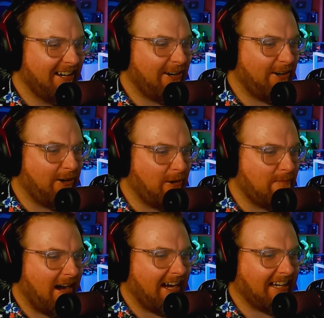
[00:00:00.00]
Oh
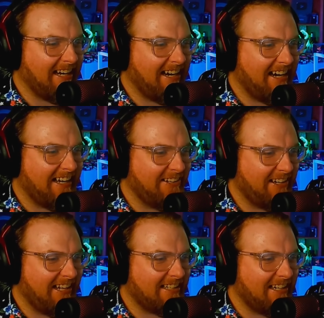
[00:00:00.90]
my God. Look
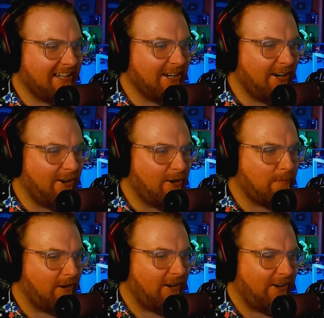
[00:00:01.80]
at that thing go,
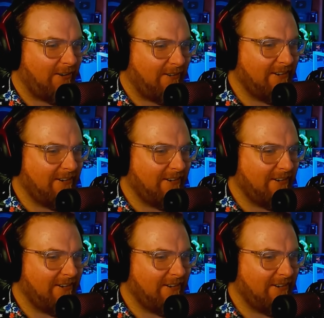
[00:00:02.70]
bro.